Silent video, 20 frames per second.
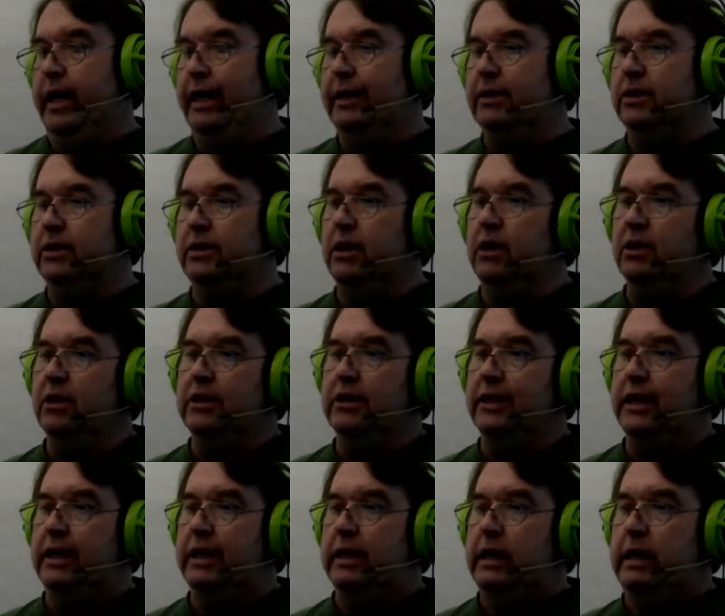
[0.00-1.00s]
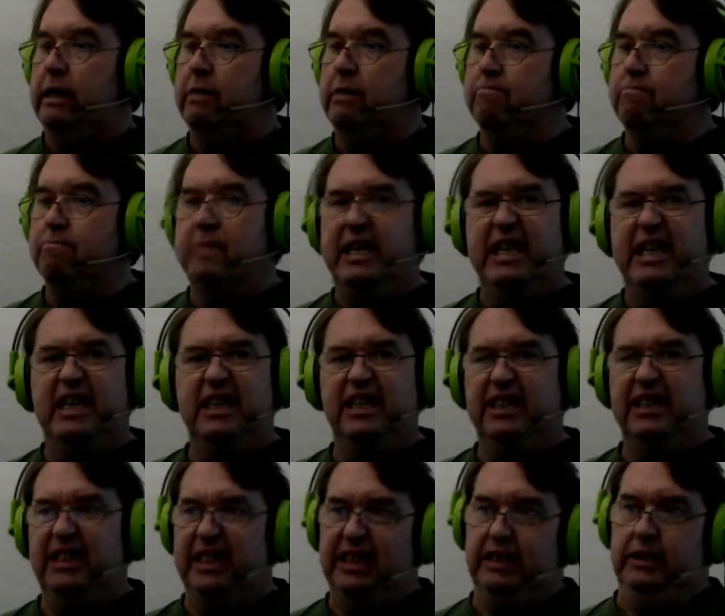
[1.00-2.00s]
It starts in
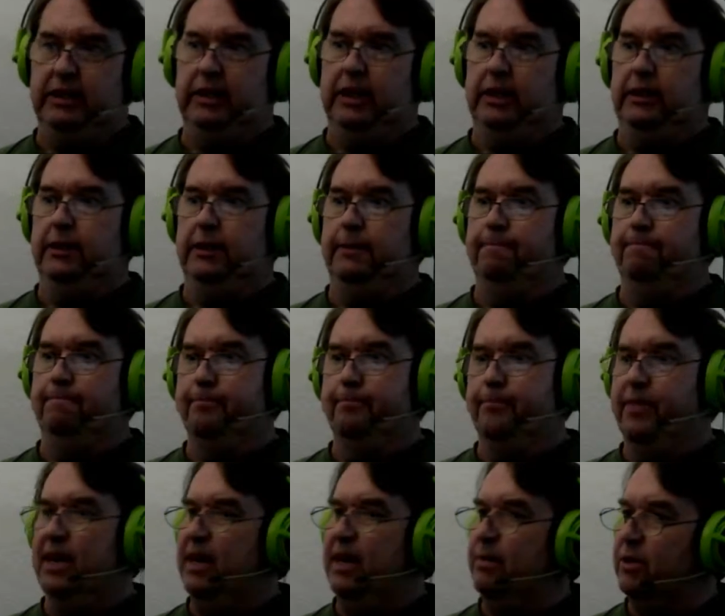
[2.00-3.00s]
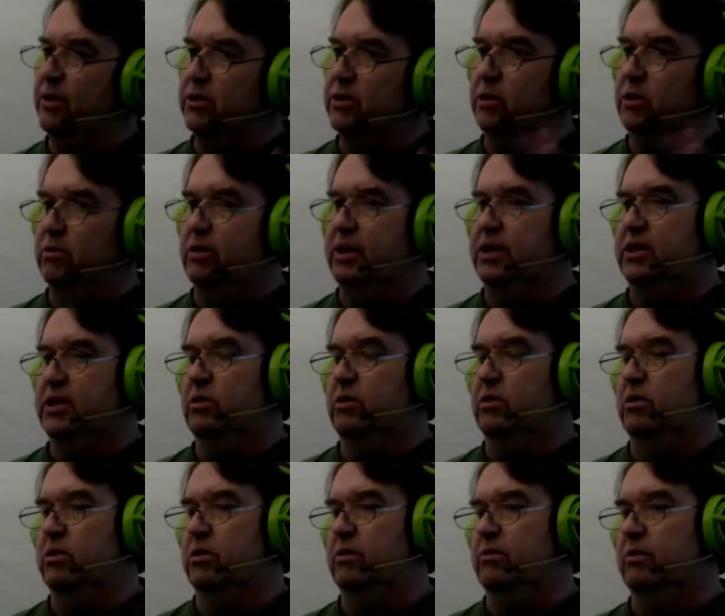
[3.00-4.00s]
mid-60s. I'm not totally
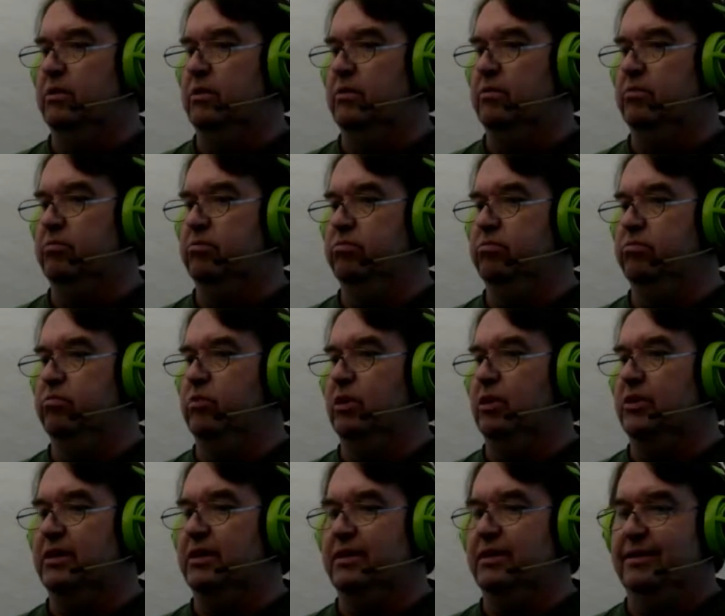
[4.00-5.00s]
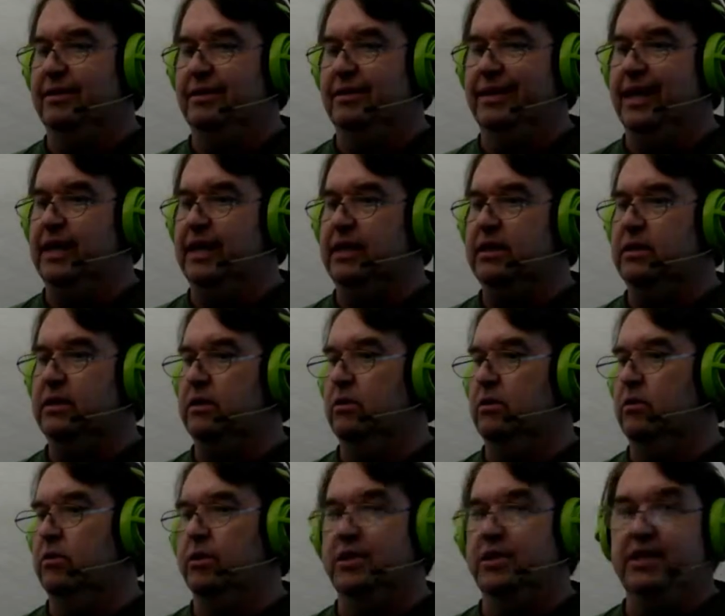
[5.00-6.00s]
sure what date
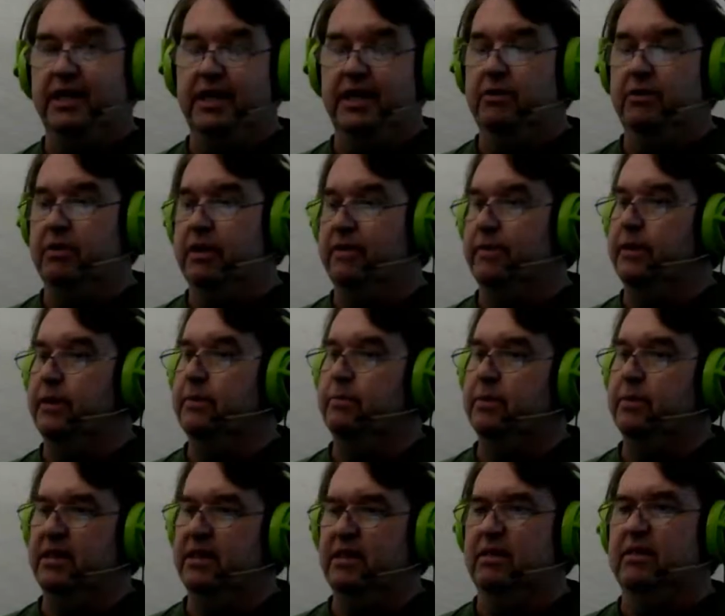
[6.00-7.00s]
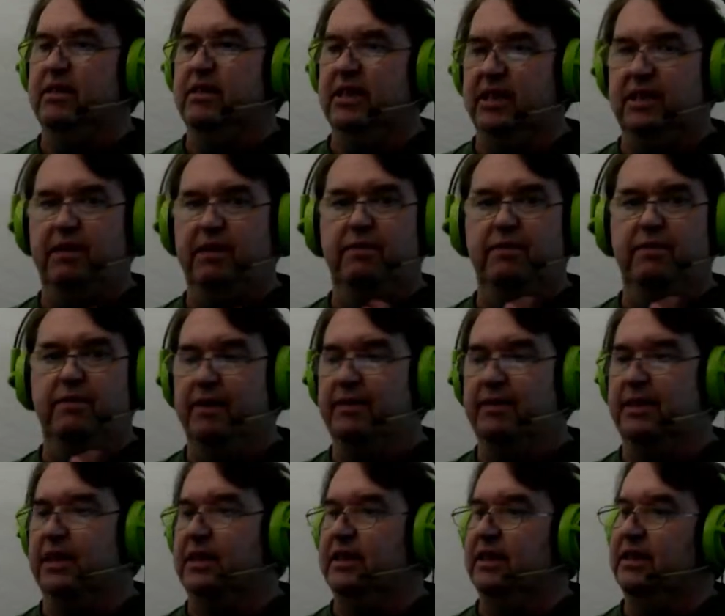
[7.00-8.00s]
or year even, but
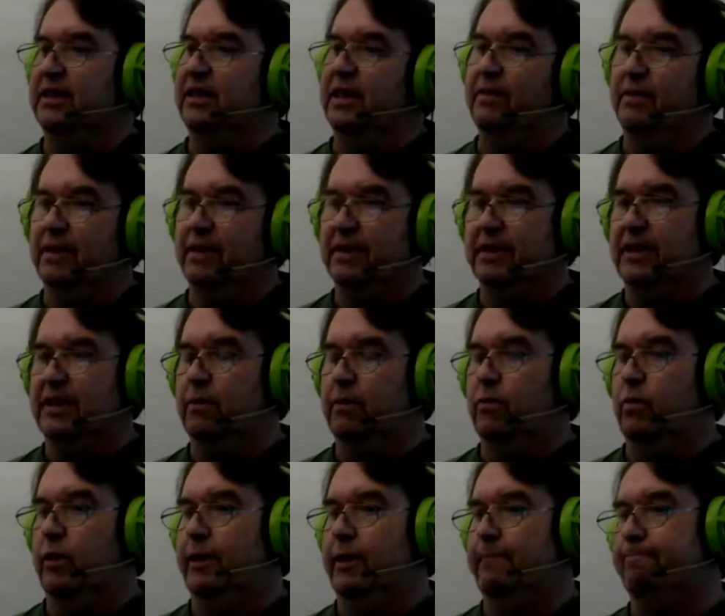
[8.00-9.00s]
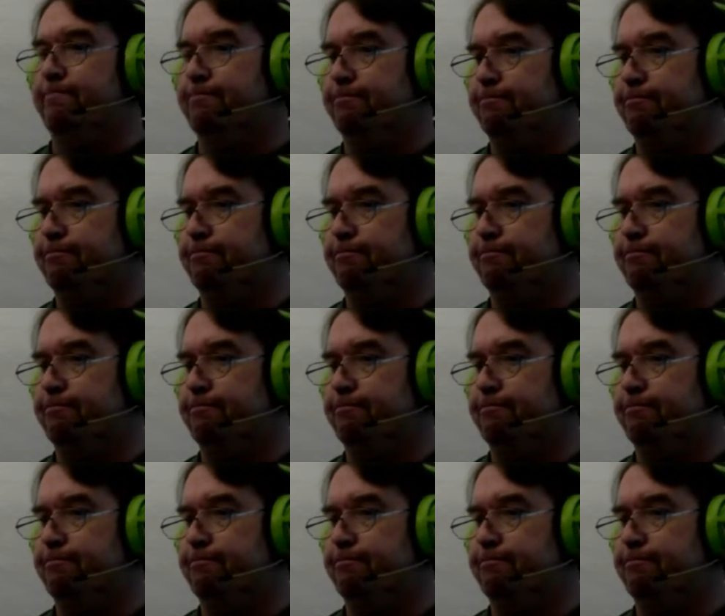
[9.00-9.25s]
65, 67 somewhere.